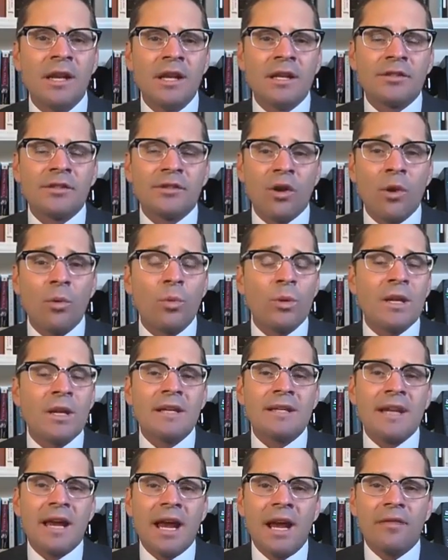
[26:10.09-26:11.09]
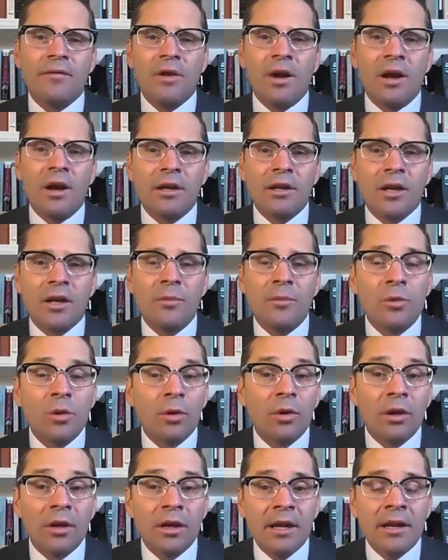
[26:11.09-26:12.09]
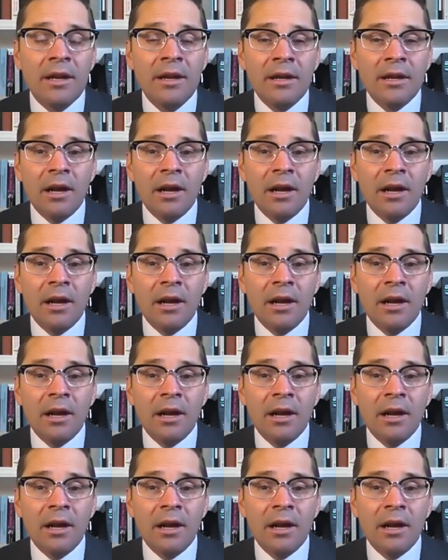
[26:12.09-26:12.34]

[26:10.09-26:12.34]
So we need to have community